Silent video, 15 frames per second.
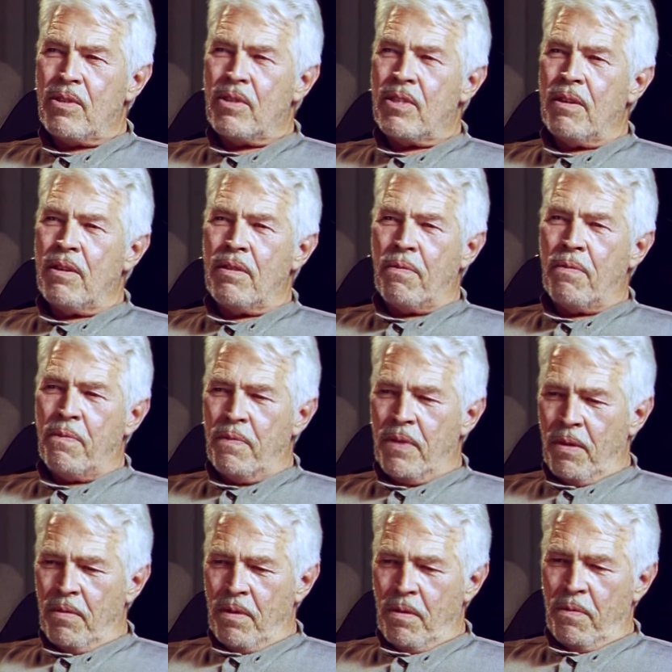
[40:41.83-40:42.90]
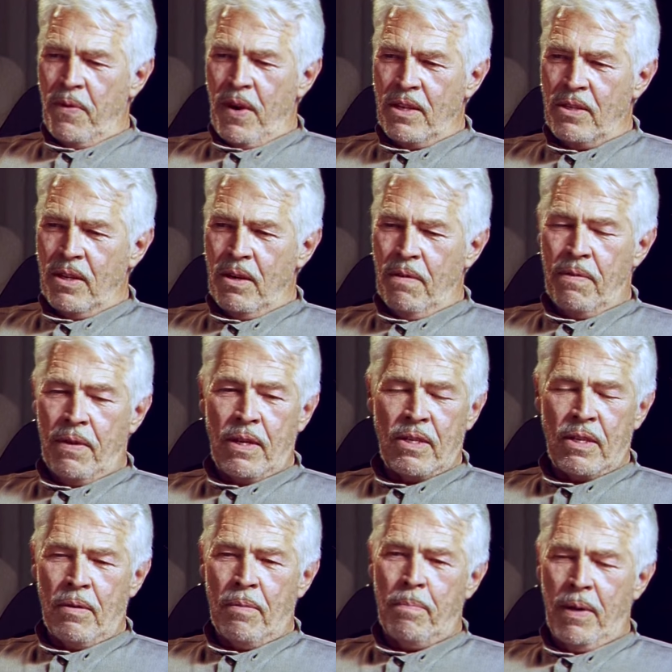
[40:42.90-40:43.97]
the facet of his
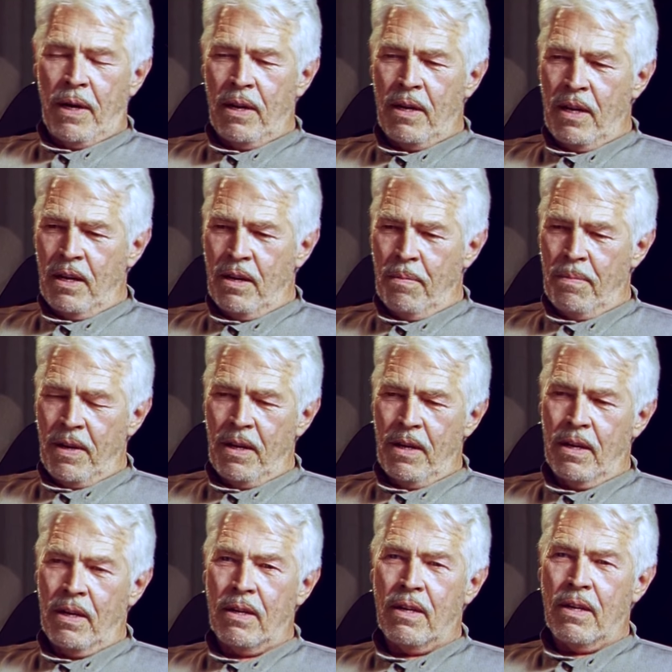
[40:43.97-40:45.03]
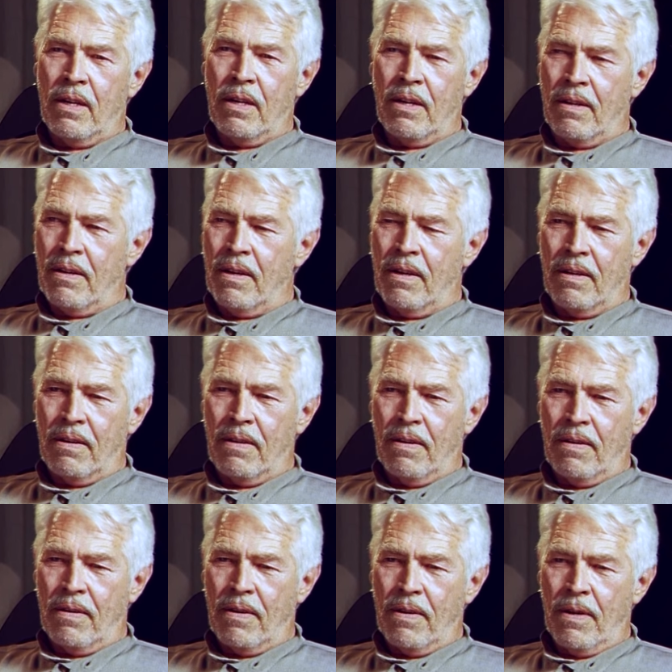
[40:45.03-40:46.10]
ability to be
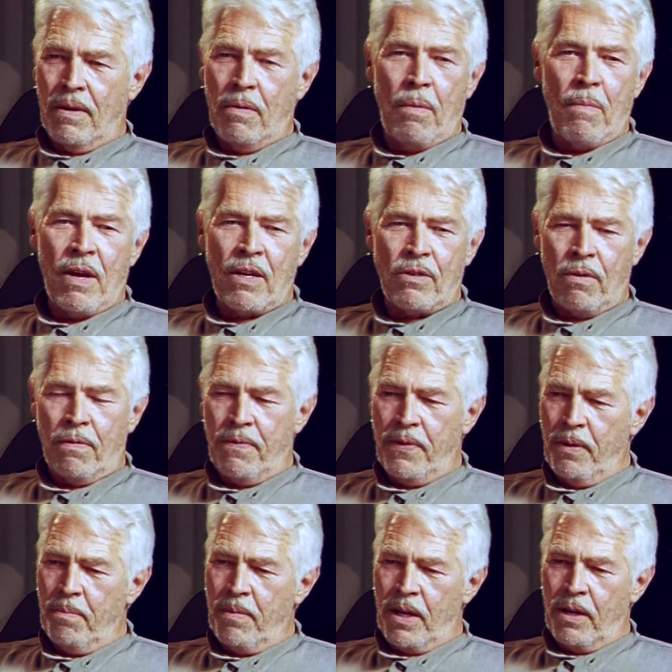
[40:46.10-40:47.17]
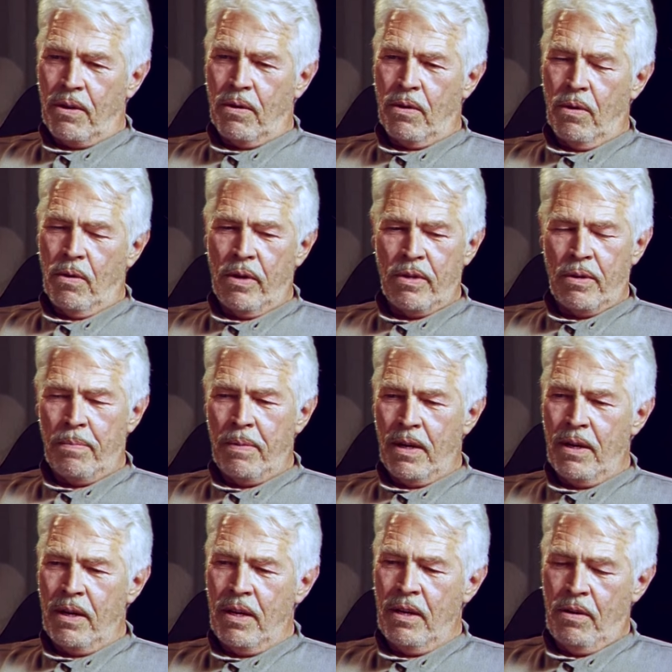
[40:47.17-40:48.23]
a master filmmaker, or his
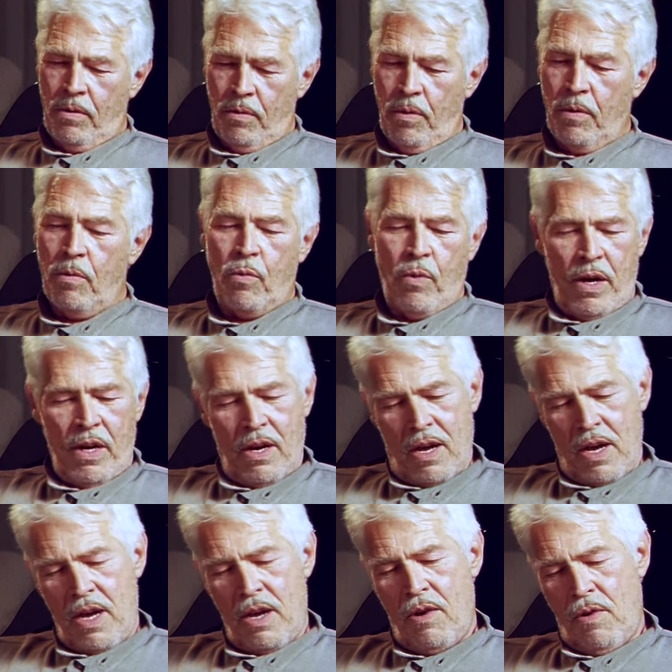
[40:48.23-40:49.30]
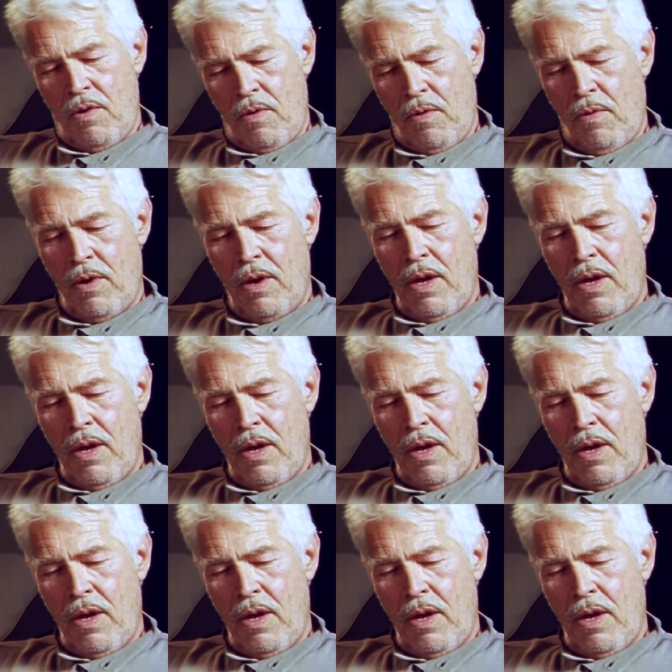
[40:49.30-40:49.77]
ability to write haiku,